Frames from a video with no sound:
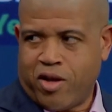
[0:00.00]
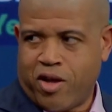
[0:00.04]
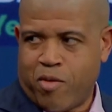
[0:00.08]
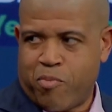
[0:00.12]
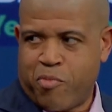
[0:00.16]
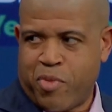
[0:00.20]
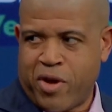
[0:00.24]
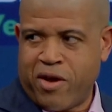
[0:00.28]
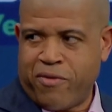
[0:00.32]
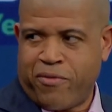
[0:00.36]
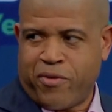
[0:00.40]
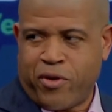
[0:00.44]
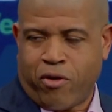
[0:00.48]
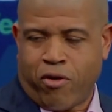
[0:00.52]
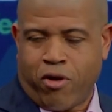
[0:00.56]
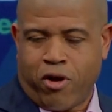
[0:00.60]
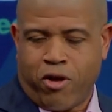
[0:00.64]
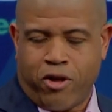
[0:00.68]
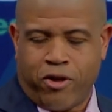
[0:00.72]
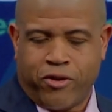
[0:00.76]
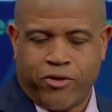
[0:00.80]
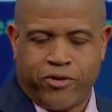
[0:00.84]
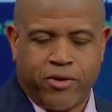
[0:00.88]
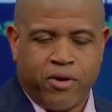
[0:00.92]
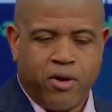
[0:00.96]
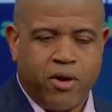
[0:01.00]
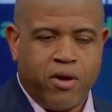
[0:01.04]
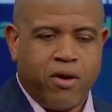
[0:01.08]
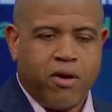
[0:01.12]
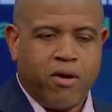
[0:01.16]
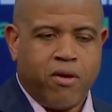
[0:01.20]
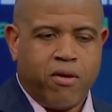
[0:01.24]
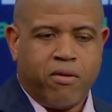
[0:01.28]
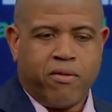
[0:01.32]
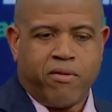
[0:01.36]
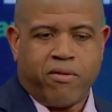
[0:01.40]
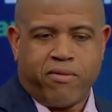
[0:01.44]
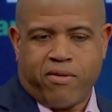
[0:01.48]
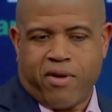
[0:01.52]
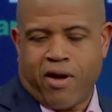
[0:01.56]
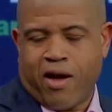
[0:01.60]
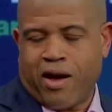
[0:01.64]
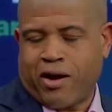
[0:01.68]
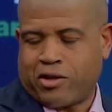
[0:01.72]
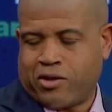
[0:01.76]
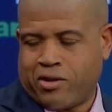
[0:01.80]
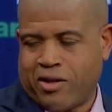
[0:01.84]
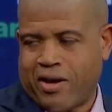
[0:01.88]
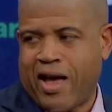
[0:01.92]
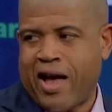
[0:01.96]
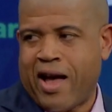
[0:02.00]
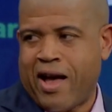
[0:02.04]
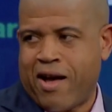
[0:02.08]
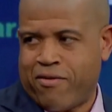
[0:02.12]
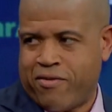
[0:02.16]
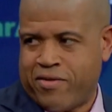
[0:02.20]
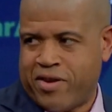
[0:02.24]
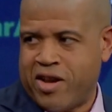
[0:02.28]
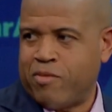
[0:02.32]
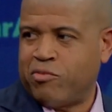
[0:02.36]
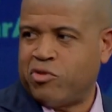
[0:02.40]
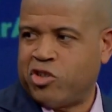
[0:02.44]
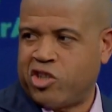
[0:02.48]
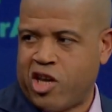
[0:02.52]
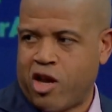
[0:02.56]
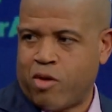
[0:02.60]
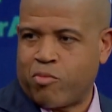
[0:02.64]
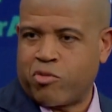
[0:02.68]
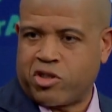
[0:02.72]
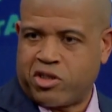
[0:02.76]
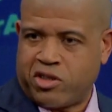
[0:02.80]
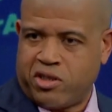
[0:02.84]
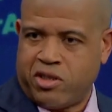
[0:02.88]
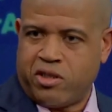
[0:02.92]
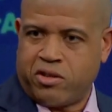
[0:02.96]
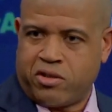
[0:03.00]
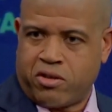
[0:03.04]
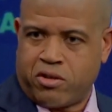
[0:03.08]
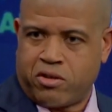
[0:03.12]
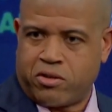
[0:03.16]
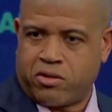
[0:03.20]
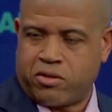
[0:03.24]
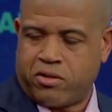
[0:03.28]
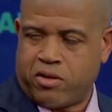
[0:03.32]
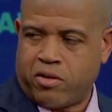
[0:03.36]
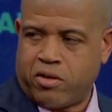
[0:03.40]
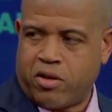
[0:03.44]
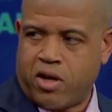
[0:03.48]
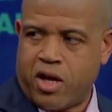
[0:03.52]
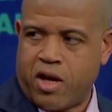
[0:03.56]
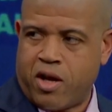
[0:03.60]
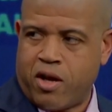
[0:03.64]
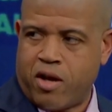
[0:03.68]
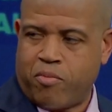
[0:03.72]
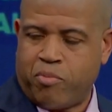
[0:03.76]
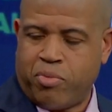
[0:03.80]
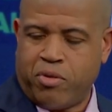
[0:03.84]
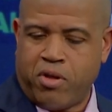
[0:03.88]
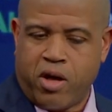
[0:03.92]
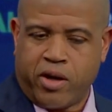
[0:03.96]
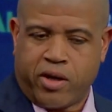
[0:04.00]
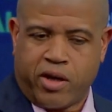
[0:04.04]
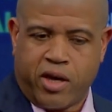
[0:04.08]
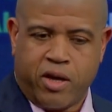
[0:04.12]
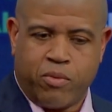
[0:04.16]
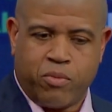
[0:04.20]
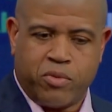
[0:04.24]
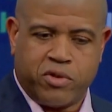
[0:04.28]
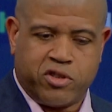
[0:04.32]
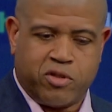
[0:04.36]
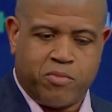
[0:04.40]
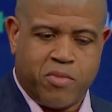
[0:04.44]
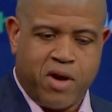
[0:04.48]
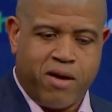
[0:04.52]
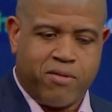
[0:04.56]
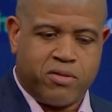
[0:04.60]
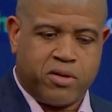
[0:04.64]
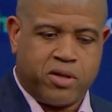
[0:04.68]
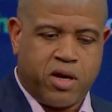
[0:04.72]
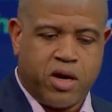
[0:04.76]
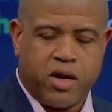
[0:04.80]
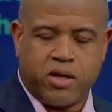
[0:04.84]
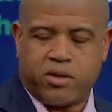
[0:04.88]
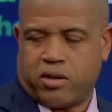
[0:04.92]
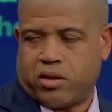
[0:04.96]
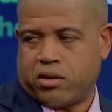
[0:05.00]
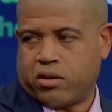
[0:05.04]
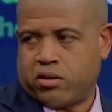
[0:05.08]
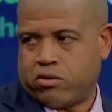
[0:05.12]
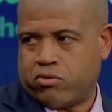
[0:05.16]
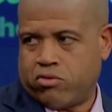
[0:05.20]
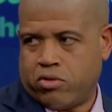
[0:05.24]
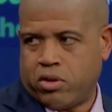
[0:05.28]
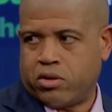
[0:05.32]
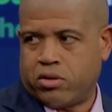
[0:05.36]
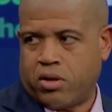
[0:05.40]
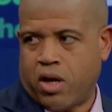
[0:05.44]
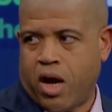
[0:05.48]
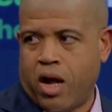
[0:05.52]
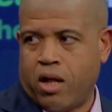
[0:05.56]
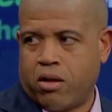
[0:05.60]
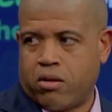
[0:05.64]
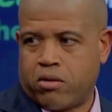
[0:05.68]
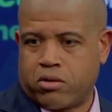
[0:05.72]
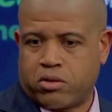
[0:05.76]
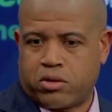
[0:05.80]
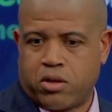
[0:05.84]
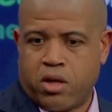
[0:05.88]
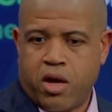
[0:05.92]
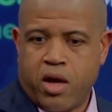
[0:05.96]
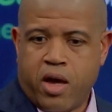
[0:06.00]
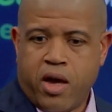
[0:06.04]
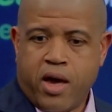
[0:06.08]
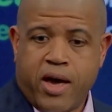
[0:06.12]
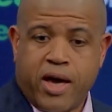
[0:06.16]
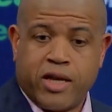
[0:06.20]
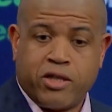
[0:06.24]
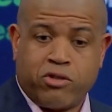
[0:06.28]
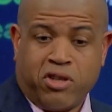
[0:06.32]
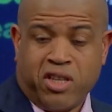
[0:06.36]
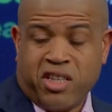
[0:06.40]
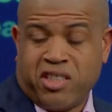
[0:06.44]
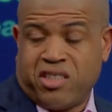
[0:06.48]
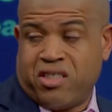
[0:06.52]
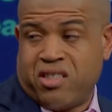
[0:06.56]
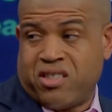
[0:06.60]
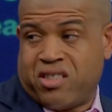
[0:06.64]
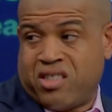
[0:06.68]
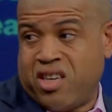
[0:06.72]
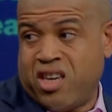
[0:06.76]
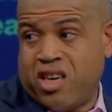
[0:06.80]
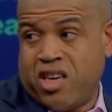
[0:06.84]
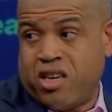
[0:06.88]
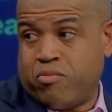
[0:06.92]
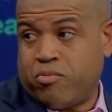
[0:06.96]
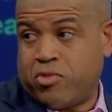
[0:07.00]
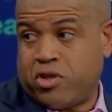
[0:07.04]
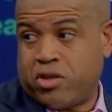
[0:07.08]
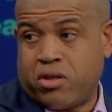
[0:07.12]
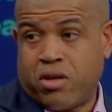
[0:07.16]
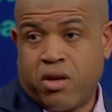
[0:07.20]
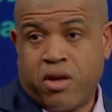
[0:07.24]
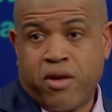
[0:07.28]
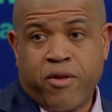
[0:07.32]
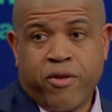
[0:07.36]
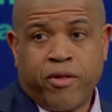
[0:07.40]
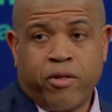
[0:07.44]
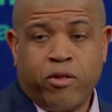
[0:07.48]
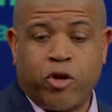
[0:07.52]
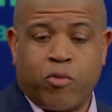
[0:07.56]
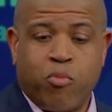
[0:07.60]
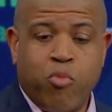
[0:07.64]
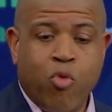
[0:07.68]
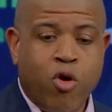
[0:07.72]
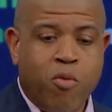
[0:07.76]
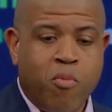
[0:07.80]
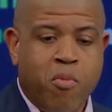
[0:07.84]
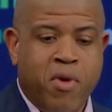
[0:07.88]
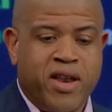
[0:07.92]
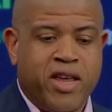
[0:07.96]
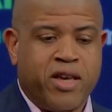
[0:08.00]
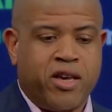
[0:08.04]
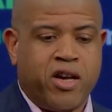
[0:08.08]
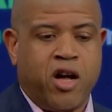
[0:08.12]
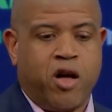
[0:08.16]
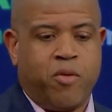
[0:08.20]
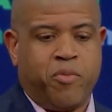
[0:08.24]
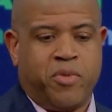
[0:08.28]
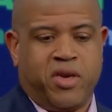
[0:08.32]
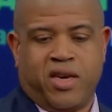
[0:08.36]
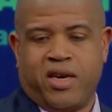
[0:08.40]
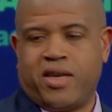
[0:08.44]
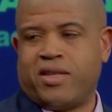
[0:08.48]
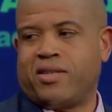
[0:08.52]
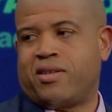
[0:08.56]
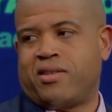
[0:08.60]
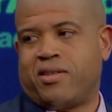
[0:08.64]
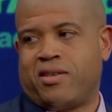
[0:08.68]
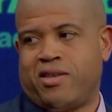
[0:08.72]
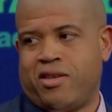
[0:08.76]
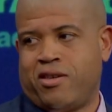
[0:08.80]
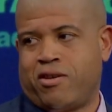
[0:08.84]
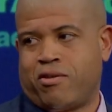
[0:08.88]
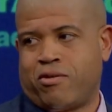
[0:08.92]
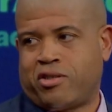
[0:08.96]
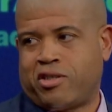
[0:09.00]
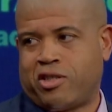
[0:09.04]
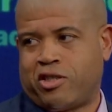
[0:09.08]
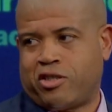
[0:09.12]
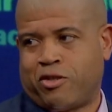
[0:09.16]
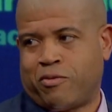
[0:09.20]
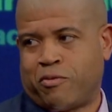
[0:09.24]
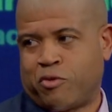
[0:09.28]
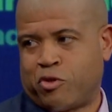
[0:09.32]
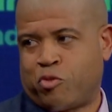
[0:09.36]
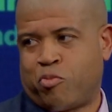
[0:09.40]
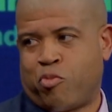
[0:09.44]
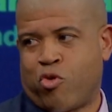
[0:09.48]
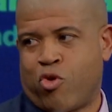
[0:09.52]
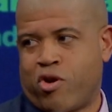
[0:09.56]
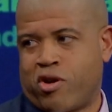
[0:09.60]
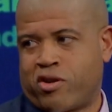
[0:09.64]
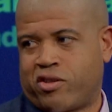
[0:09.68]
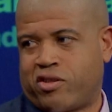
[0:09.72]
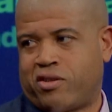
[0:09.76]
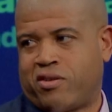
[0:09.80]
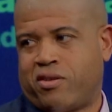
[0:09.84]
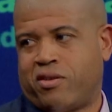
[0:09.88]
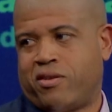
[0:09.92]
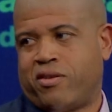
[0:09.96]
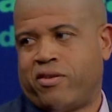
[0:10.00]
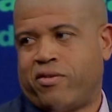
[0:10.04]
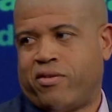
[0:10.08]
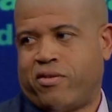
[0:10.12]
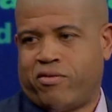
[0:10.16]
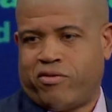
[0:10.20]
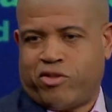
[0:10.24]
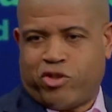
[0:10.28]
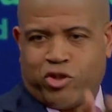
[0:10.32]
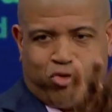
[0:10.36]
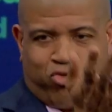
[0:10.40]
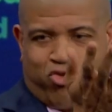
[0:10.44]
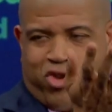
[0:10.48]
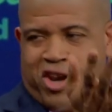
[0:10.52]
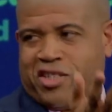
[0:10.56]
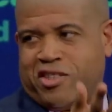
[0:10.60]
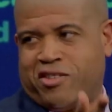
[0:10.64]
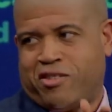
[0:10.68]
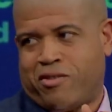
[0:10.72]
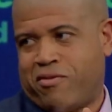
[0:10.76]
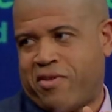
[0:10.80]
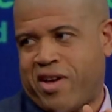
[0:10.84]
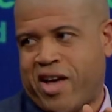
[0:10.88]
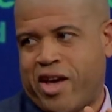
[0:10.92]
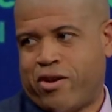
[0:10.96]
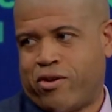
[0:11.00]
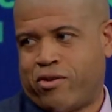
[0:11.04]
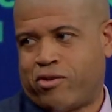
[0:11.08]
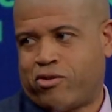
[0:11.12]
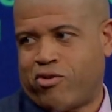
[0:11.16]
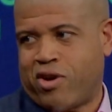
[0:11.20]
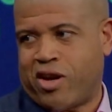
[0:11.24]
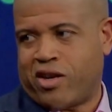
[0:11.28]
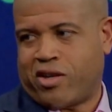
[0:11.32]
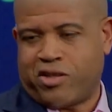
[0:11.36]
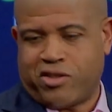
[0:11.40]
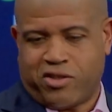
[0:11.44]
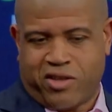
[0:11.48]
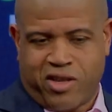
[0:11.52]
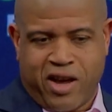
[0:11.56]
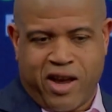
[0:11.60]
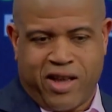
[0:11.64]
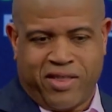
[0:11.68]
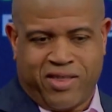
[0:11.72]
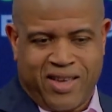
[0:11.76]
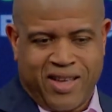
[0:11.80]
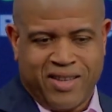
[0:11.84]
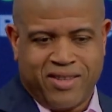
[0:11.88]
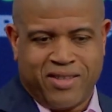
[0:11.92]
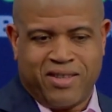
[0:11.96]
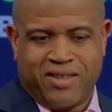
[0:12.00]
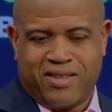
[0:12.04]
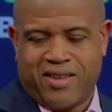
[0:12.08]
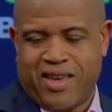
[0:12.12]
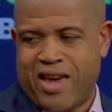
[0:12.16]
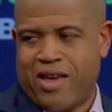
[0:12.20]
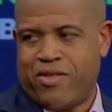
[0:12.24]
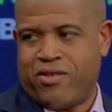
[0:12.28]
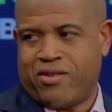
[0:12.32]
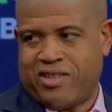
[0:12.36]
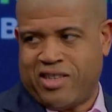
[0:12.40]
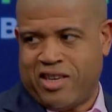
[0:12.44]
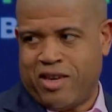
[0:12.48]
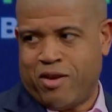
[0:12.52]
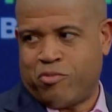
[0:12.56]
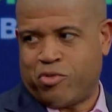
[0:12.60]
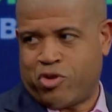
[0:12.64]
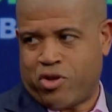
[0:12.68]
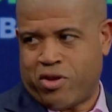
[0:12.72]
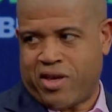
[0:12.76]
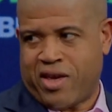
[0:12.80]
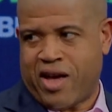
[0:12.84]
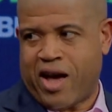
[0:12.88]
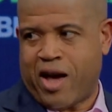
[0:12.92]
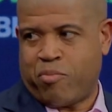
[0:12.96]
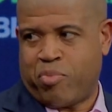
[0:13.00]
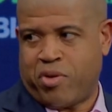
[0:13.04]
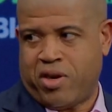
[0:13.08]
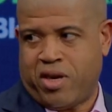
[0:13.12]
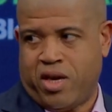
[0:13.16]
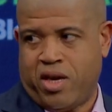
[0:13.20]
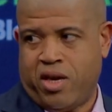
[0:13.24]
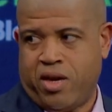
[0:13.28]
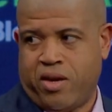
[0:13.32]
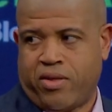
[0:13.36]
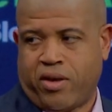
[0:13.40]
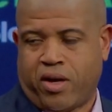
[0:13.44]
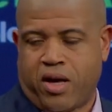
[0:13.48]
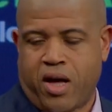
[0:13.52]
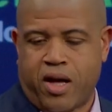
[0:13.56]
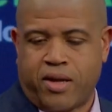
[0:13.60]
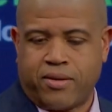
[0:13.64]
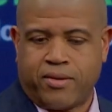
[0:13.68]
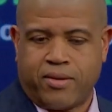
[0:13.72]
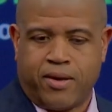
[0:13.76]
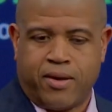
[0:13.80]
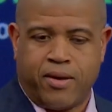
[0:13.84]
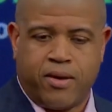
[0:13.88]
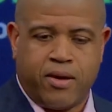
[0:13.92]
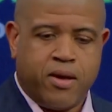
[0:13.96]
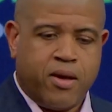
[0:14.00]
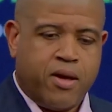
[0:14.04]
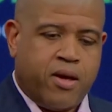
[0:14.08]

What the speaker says: benefit halls. To actually have an MGM or Caesars plug in with some advertising is real dollars. As it relates to the teams, look, more money coming into the ecosystem of sports just raises the values, right? Because at the end of the day, the teams are the IP and the content.